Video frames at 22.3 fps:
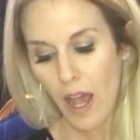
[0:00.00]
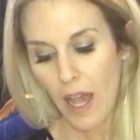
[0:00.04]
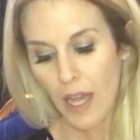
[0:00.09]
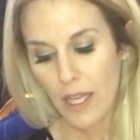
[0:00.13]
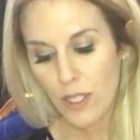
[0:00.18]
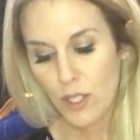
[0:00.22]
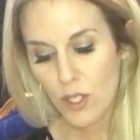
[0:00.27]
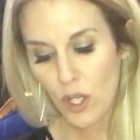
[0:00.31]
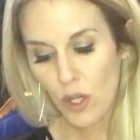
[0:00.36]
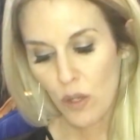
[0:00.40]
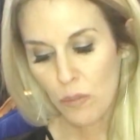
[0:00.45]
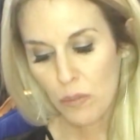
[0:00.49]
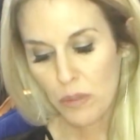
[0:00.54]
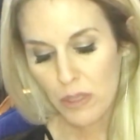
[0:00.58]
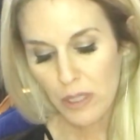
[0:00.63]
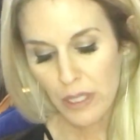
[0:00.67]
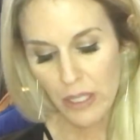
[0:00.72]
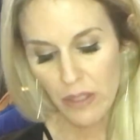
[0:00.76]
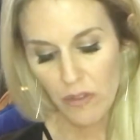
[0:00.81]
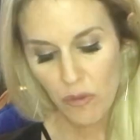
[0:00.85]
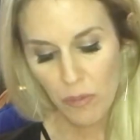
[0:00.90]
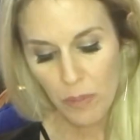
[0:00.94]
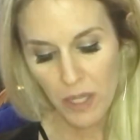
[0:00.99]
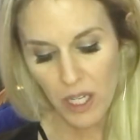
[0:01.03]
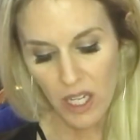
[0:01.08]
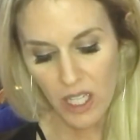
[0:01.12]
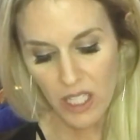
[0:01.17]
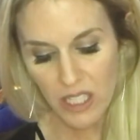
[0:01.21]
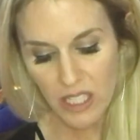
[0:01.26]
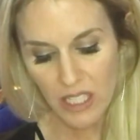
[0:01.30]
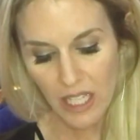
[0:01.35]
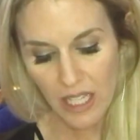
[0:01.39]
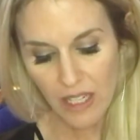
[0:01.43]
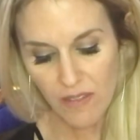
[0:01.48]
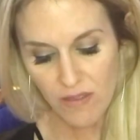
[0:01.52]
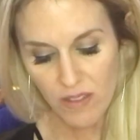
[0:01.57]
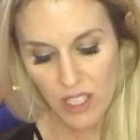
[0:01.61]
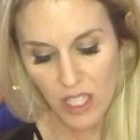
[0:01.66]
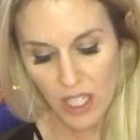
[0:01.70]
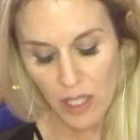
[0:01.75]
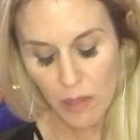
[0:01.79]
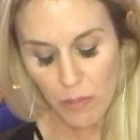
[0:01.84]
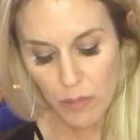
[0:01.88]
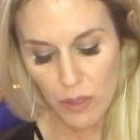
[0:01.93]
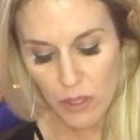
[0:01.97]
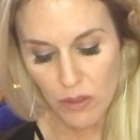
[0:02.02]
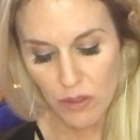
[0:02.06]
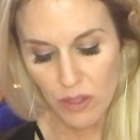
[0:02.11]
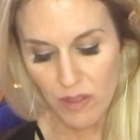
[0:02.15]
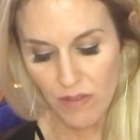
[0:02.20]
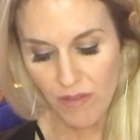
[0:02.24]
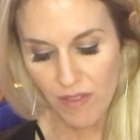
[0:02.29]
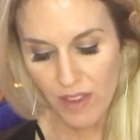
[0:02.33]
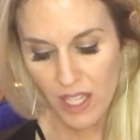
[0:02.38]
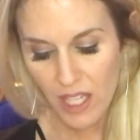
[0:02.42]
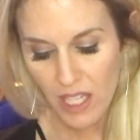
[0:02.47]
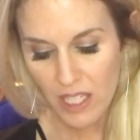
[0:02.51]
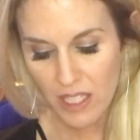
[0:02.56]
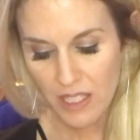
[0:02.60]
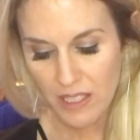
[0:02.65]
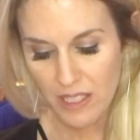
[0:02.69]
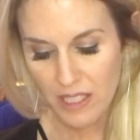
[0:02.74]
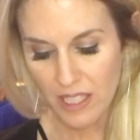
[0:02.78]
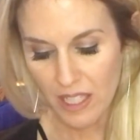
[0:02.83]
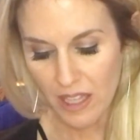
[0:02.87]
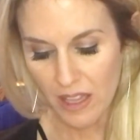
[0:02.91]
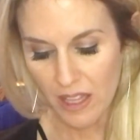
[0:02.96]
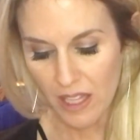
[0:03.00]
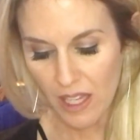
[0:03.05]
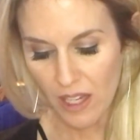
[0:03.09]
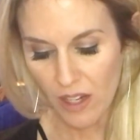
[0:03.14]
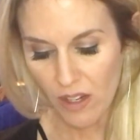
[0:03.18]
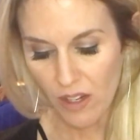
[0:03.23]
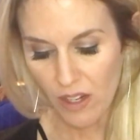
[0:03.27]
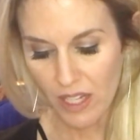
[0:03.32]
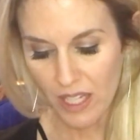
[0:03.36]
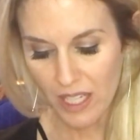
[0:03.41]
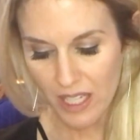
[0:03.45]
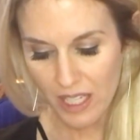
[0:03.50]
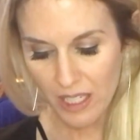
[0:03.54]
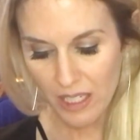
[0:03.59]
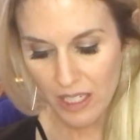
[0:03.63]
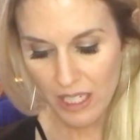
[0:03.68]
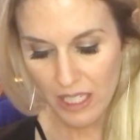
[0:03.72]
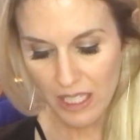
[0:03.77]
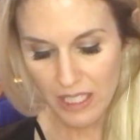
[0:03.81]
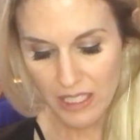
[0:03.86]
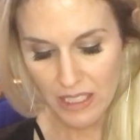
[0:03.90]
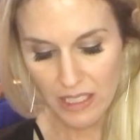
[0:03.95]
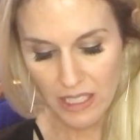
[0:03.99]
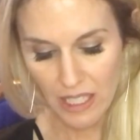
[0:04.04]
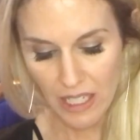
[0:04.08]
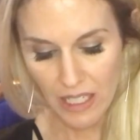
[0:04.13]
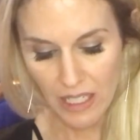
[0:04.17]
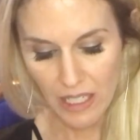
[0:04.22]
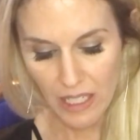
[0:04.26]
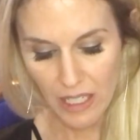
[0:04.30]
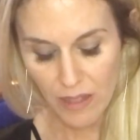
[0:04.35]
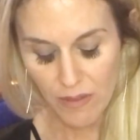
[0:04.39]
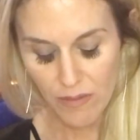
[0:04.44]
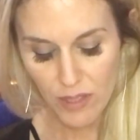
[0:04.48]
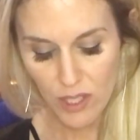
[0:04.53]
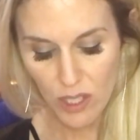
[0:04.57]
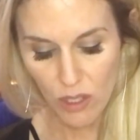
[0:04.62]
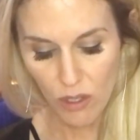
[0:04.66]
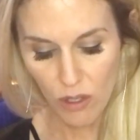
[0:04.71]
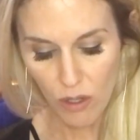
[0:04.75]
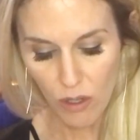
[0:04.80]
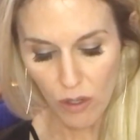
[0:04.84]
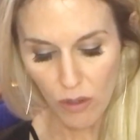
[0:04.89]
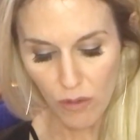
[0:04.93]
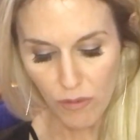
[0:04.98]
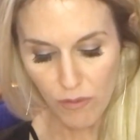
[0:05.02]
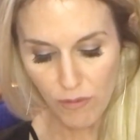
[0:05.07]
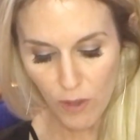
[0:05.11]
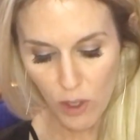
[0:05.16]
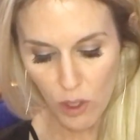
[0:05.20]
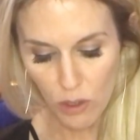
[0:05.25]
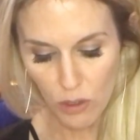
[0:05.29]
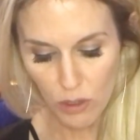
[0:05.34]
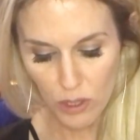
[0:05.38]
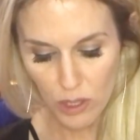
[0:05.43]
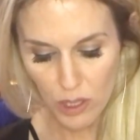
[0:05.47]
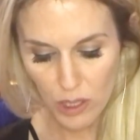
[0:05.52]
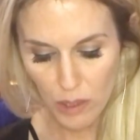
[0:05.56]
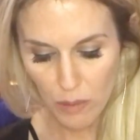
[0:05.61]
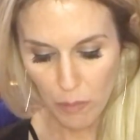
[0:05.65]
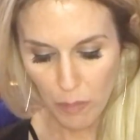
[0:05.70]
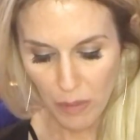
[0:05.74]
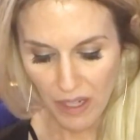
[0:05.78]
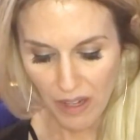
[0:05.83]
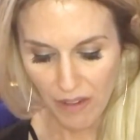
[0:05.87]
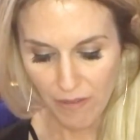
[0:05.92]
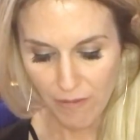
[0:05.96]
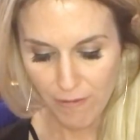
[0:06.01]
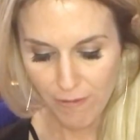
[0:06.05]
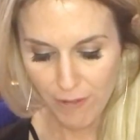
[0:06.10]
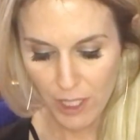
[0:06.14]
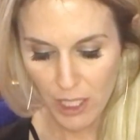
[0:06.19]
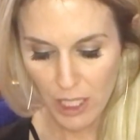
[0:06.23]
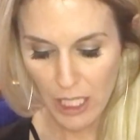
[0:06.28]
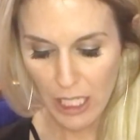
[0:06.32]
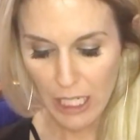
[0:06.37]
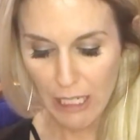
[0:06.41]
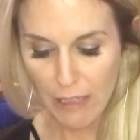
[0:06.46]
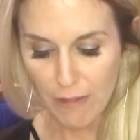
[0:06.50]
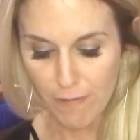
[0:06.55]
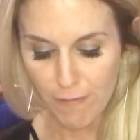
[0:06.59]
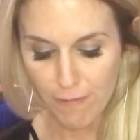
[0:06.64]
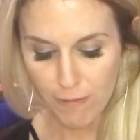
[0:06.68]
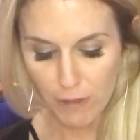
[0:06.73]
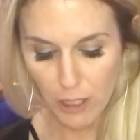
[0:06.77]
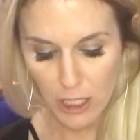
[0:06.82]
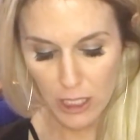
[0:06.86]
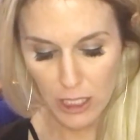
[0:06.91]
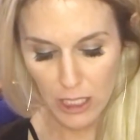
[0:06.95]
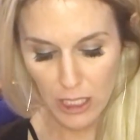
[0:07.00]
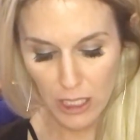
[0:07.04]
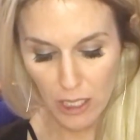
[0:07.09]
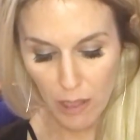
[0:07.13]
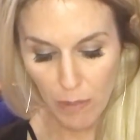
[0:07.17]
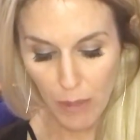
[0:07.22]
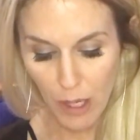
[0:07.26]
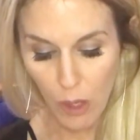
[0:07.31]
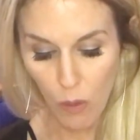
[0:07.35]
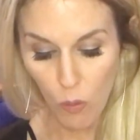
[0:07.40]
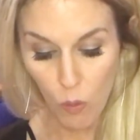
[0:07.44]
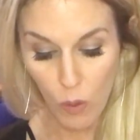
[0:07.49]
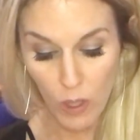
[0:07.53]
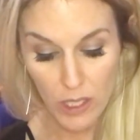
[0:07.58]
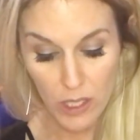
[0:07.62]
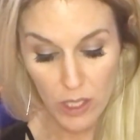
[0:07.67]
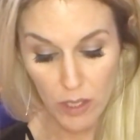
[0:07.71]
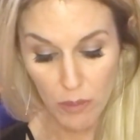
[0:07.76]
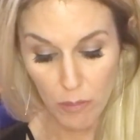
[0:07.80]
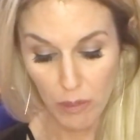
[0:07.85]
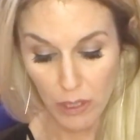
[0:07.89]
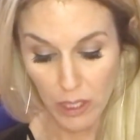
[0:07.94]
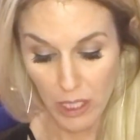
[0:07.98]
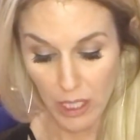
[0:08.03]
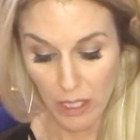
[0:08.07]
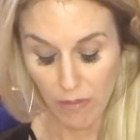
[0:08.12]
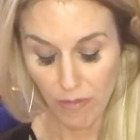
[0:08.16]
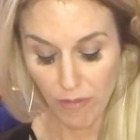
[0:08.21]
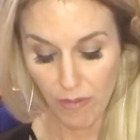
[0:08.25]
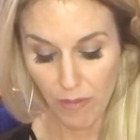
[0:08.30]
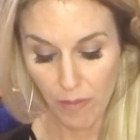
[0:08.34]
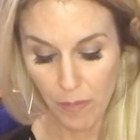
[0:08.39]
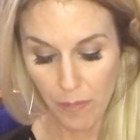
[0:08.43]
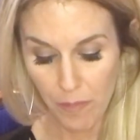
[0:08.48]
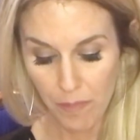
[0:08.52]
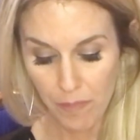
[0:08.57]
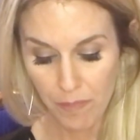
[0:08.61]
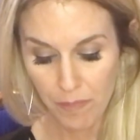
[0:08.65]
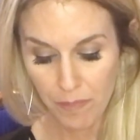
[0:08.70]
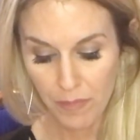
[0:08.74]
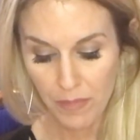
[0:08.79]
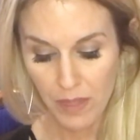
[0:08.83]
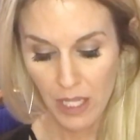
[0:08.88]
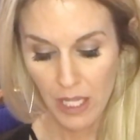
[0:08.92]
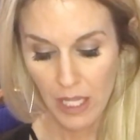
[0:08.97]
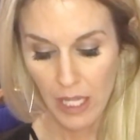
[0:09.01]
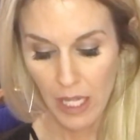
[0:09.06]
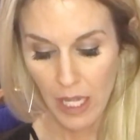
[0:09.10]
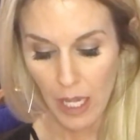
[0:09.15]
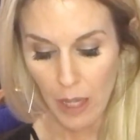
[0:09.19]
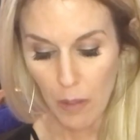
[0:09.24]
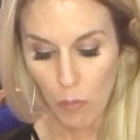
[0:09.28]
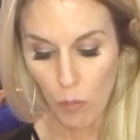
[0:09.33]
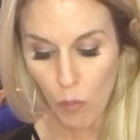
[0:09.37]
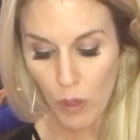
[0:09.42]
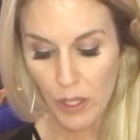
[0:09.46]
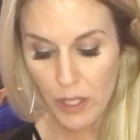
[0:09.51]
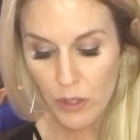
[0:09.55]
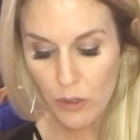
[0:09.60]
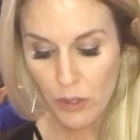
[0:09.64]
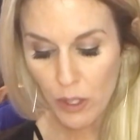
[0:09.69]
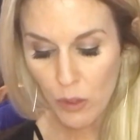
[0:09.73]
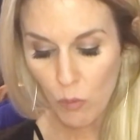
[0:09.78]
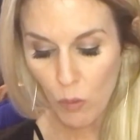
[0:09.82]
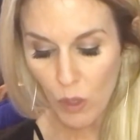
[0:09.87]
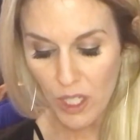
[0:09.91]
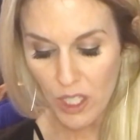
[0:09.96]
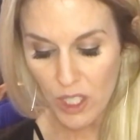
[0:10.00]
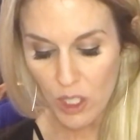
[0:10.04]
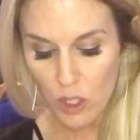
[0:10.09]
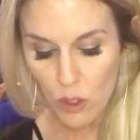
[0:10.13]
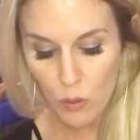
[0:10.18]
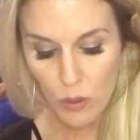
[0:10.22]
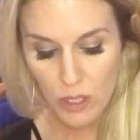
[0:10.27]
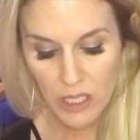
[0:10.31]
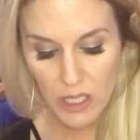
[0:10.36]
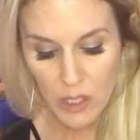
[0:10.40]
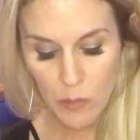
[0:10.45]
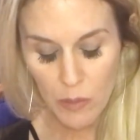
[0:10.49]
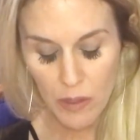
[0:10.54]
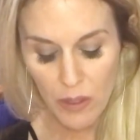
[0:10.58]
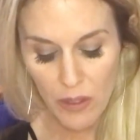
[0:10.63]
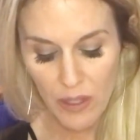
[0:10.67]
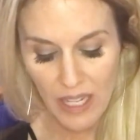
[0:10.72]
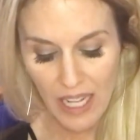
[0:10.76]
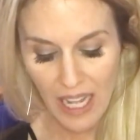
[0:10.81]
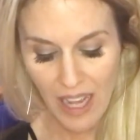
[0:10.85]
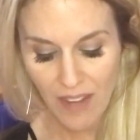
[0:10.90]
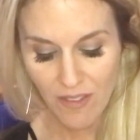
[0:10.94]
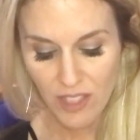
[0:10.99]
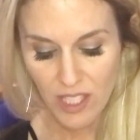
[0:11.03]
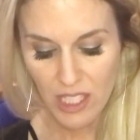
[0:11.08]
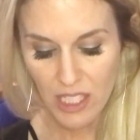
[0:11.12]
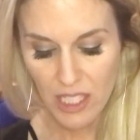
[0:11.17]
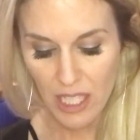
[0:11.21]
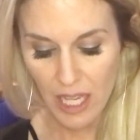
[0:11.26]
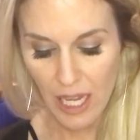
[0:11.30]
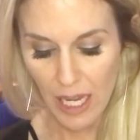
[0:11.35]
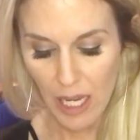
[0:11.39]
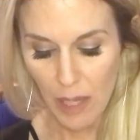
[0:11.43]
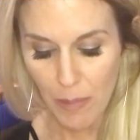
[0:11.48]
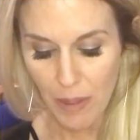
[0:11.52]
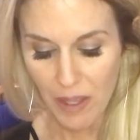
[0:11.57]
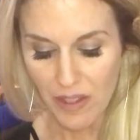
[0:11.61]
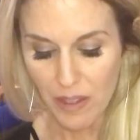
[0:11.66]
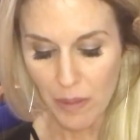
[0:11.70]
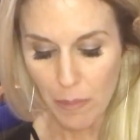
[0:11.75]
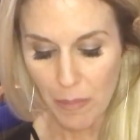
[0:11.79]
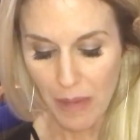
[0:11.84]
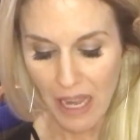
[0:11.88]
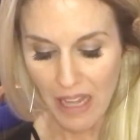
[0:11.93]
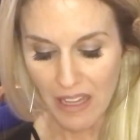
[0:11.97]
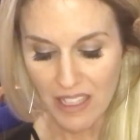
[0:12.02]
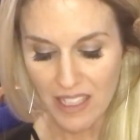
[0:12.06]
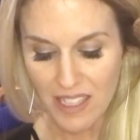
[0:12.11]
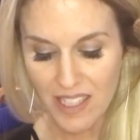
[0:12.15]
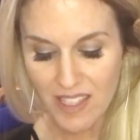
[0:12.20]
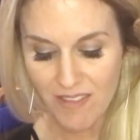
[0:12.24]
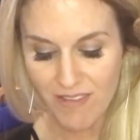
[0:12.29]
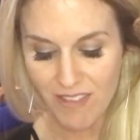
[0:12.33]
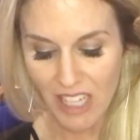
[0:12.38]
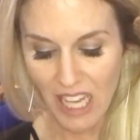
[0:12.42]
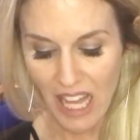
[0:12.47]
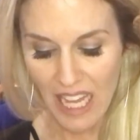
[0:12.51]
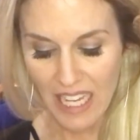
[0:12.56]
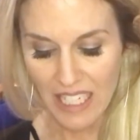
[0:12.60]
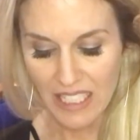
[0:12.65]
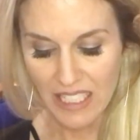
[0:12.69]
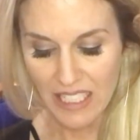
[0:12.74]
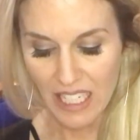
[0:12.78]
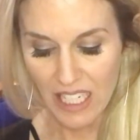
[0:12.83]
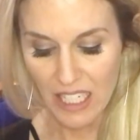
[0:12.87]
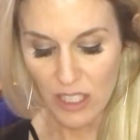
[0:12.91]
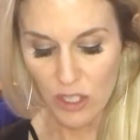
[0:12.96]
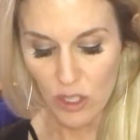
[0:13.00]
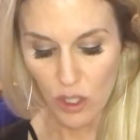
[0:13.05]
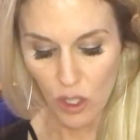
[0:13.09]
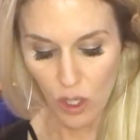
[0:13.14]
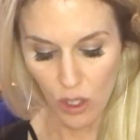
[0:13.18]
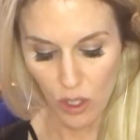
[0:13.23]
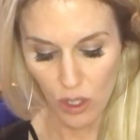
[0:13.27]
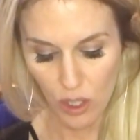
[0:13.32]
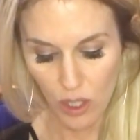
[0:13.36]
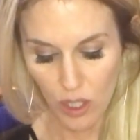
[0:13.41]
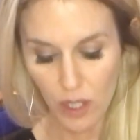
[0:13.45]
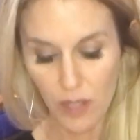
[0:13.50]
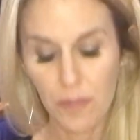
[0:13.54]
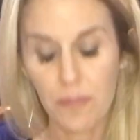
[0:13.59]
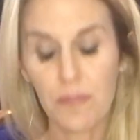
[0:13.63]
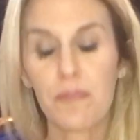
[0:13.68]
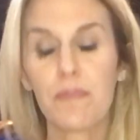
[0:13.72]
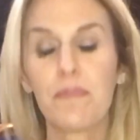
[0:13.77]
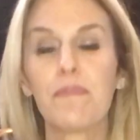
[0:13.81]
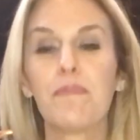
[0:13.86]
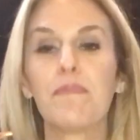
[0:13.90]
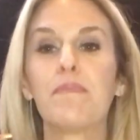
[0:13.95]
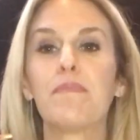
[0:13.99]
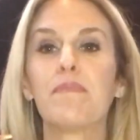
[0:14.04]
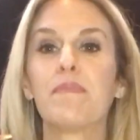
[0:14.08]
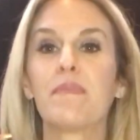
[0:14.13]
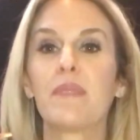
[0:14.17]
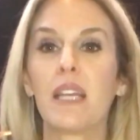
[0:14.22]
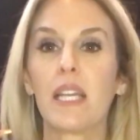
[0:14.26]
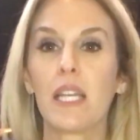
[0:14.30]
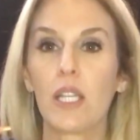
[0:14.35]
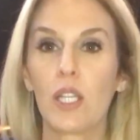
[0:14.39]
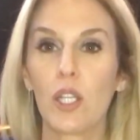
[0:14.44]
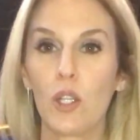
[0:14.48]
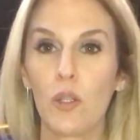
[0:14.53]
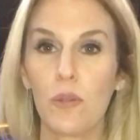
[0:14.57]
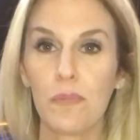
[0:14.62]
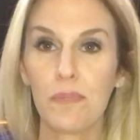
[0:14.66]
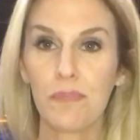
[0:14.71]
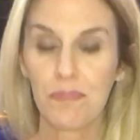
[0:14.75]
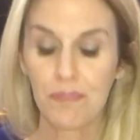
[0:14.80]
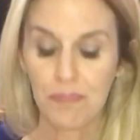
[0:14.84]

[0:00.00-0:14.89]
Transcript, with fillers: I don't believe because they have done abusive things that their healings and gifts are all false, but I'm feeling conflicted about what to believe. I'm wondering what you and Spirit have to say about the balance of light and dark. Thank you.